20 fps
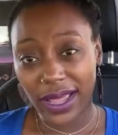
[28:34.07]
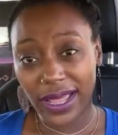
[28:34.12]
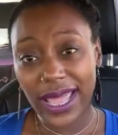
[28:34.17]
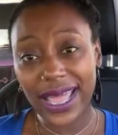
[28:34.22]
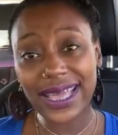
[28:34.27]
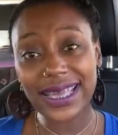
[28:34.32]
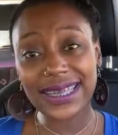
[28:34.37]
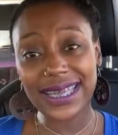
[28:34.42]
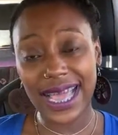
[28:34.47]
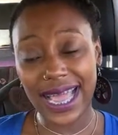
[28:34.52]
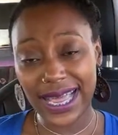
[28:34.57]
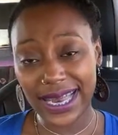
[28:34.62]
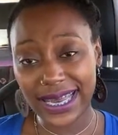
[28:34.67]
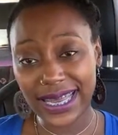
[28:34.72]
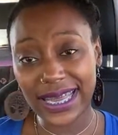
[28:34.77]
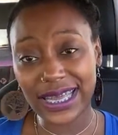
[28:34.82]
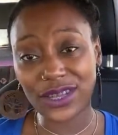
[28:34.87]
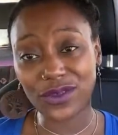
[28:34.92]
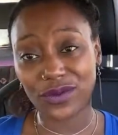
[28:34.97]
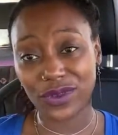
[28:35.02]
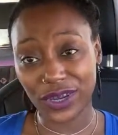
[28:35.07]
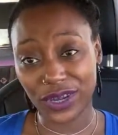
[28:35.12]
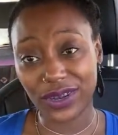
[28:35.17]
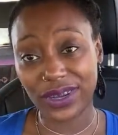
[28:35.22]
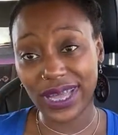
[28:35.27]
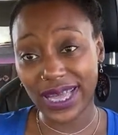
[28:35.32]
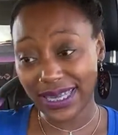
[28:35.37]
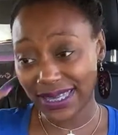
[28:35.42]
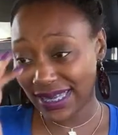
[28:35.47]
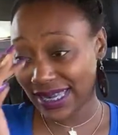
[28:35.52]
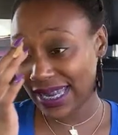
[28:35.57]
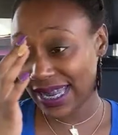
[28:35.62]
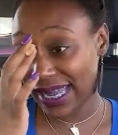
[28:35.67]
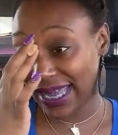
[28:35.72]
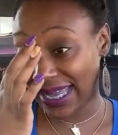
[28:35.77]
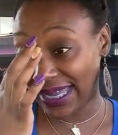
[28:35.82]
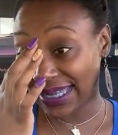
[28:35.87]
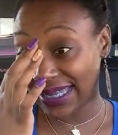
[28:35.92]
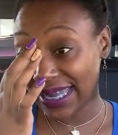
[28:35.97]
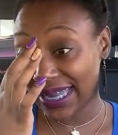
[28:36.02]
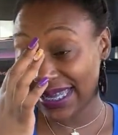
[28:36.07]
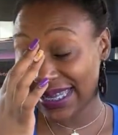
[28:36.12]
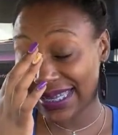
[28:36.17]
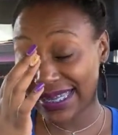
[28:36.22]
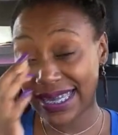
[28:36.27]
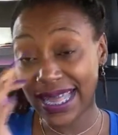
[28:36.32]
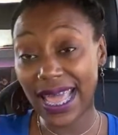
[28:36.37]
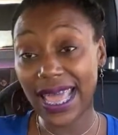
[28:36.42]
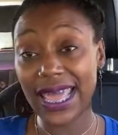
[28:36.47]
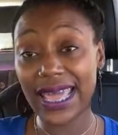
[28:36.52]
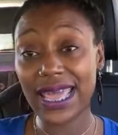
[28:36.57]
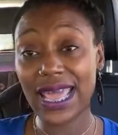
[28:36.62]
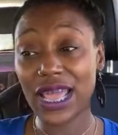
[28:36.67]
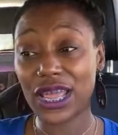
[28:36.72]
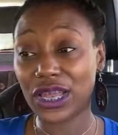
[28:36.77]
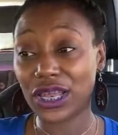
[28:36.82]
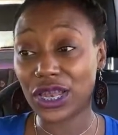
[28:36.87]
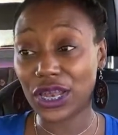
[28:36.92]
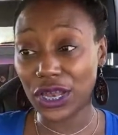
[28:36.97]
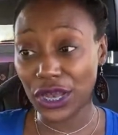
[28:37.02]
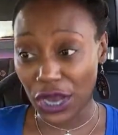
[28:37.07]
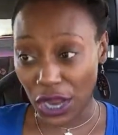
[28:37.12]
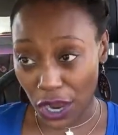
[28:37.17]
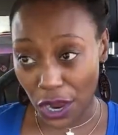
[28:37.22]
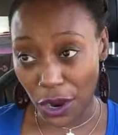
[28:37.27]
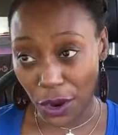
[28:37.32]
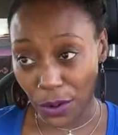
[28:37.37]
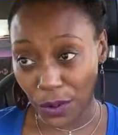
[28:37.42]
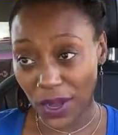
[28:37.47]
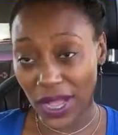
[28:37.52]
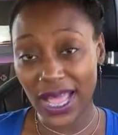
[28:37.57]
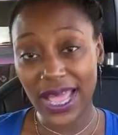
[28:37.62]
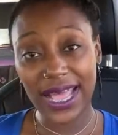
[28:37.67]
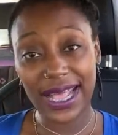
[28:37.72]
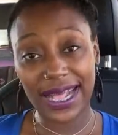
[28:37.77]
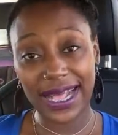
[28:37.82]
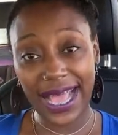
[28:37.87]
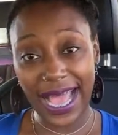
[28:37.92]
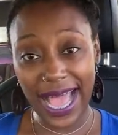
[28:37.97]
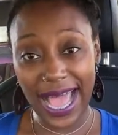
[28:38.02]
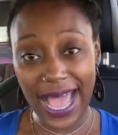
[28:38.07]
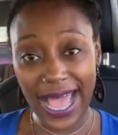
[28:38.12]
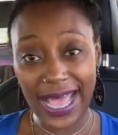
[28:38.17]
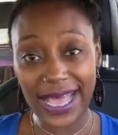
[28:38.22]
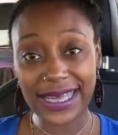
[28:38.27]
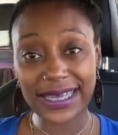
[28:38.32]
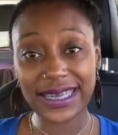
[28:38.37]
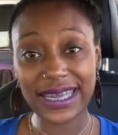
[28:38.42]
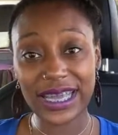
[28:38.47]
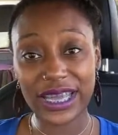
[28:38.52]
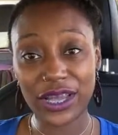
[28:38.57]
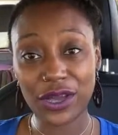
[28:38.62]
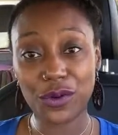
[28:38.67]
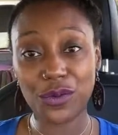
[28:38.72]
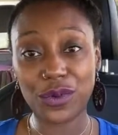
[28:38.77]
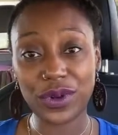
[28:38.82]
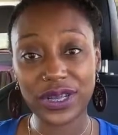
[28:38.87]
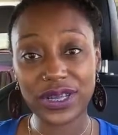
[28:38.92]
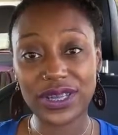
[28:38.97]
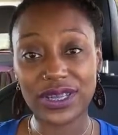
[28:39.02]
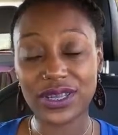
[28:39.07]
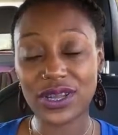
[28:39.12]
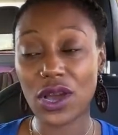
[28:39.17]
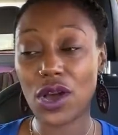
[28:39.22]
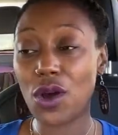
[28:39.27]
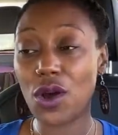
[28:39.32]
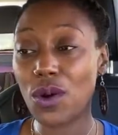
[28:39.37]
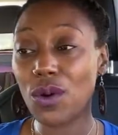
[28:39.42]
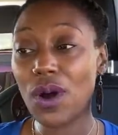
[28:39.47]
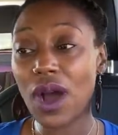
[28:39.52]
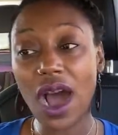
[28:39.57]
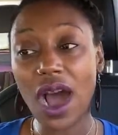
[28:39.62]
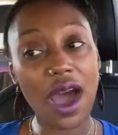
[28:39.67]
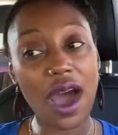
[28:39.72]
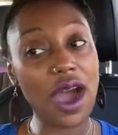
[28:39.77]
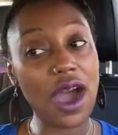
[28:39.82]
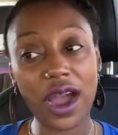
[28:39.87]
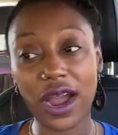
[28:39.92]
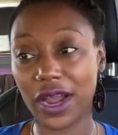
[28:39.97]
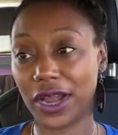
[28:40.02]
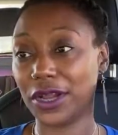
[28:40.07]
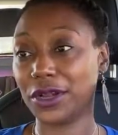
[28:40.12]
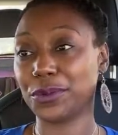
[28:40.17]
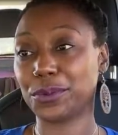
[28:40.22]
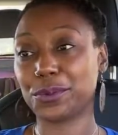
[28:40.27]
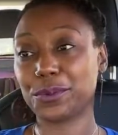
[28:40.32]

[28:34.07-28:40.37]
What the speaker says: Anxiety is real. Yes, it is. Say no. Guys, it was so hard.